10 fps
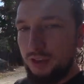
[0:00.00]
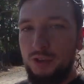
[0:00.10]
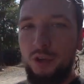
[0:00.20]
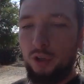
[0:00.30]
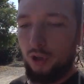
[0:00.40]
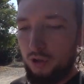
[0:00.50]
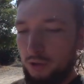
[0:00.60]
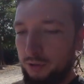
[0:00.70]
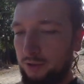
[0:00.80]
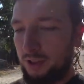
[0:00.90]
no
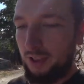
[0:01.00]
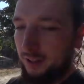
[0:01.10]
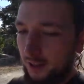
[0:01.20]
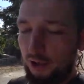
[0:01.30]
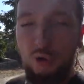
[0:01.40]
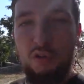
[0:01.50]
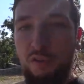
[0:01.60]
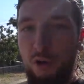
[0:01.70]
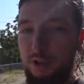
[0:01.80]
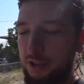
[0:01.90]
locals, and all
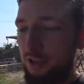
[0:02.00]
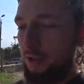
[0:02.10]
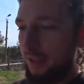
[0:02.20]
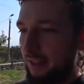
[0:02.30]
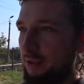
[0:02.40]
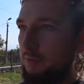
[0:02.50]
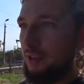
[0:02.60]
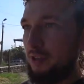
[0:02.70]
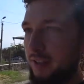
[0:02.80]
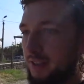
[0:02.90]
foreigners do this we've
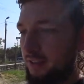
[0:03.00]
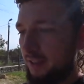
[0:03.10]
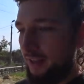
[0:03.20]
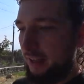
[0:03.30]
noticed.